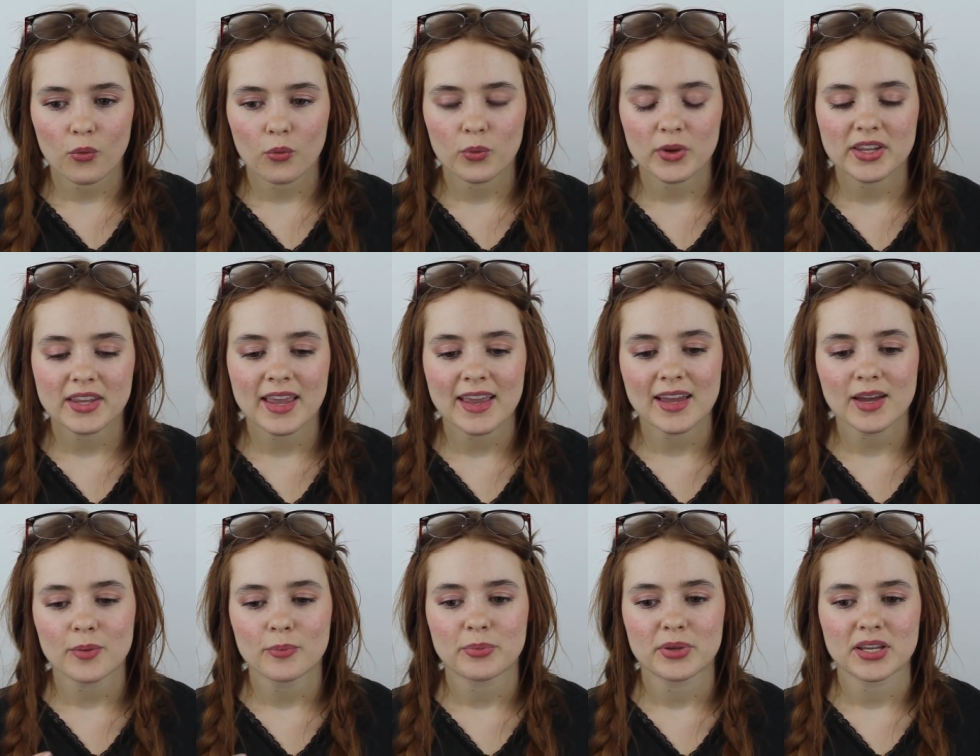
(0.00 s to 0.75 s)
we
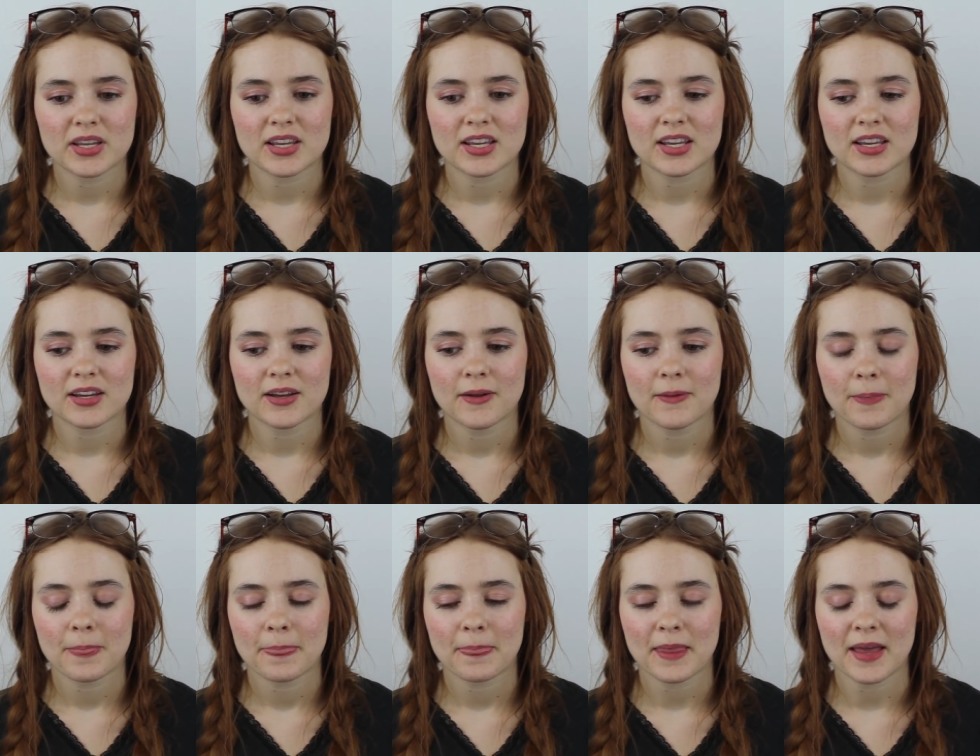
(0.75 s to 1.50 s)
can't be,
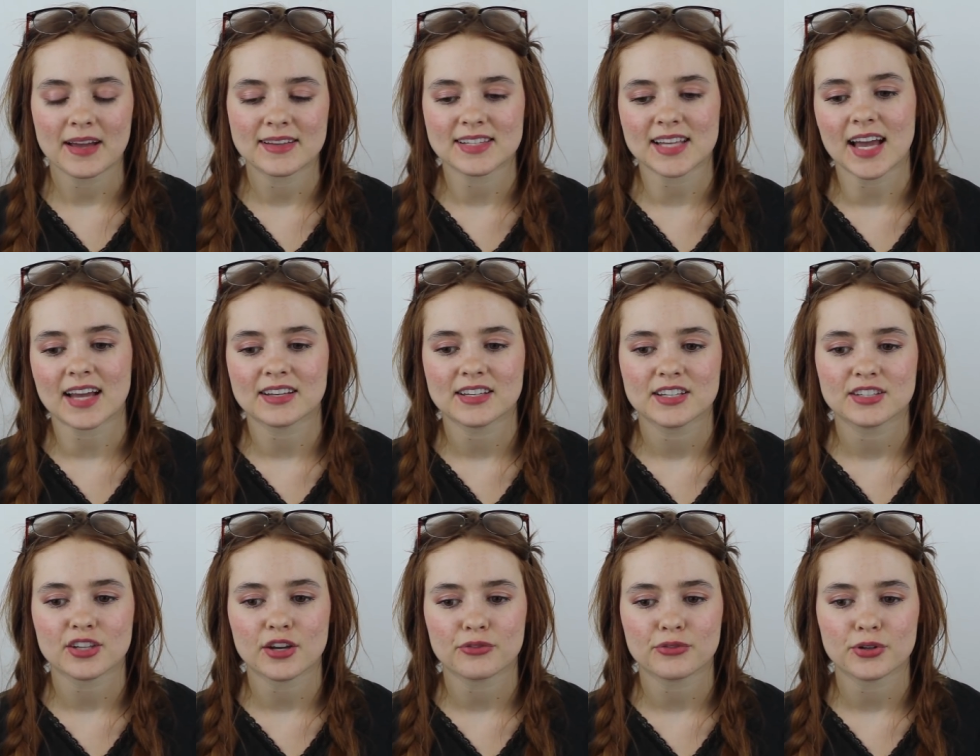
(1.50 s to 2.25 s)
as
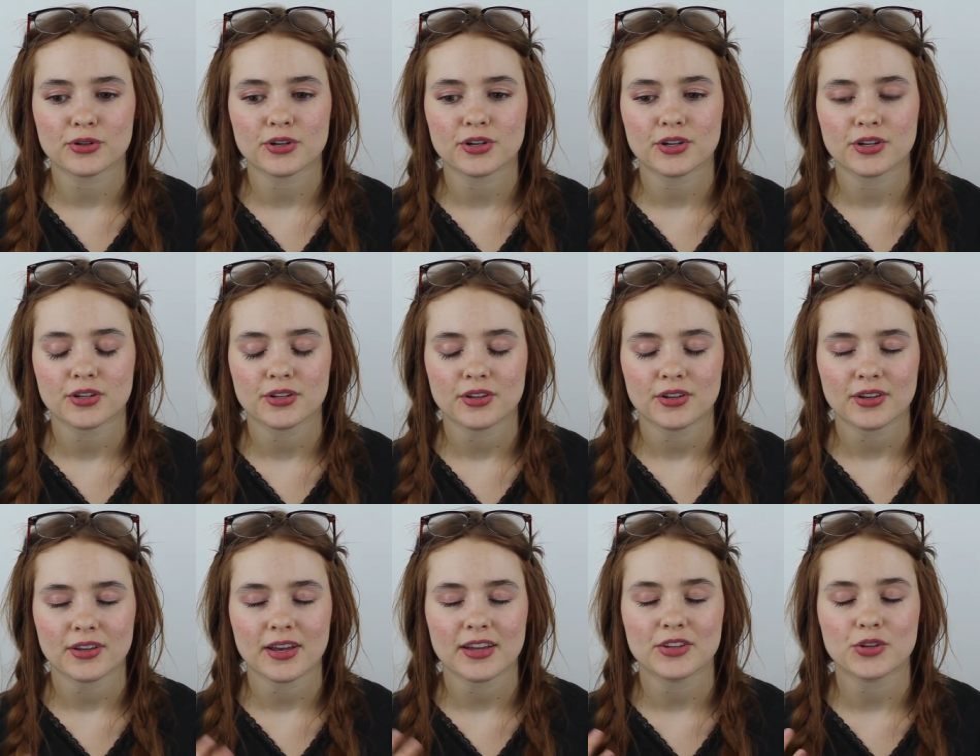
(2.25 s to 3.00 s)
acne sufferer,
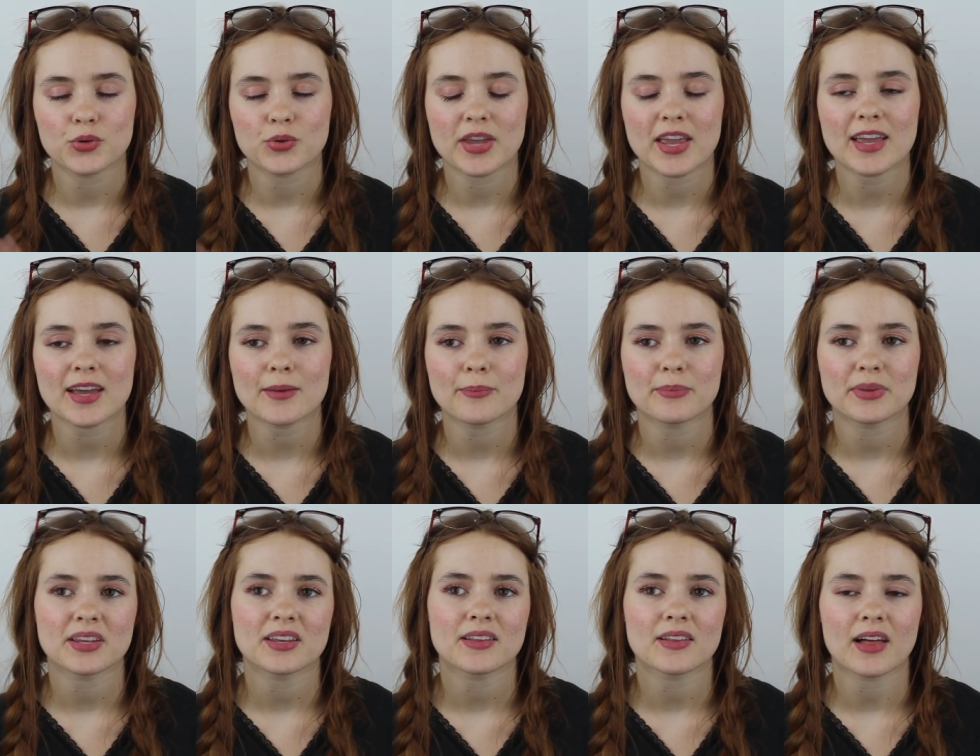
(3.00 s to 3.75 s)
you
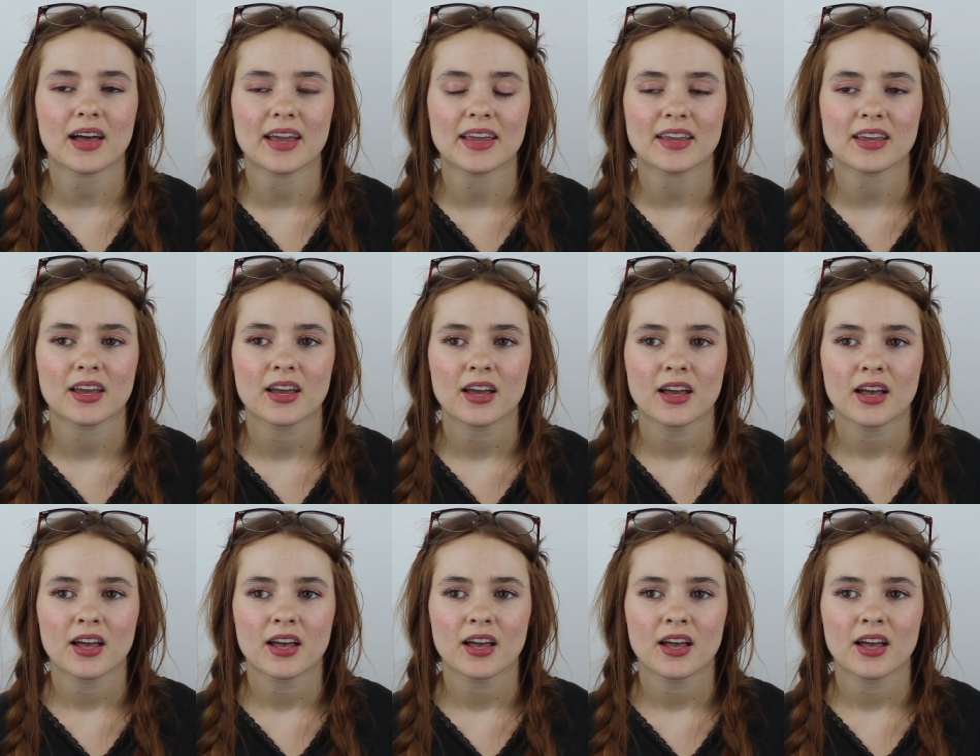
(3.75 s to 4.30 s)
can't be like